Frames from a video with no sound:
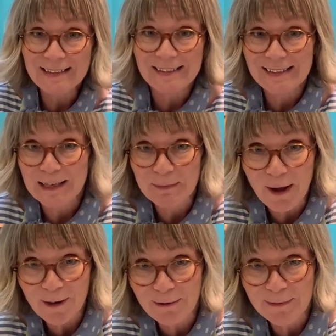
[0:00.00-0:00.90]
the same
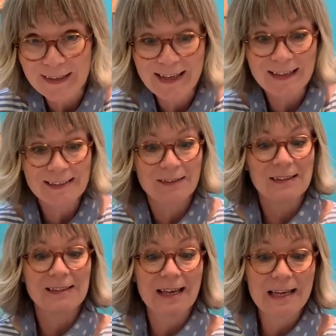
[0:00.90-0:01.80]
colour in the inks, and the
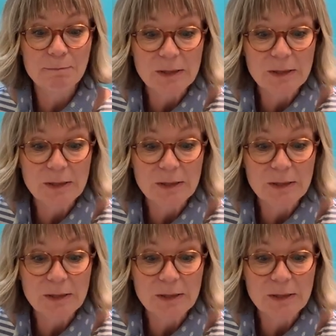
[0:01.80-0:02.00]
same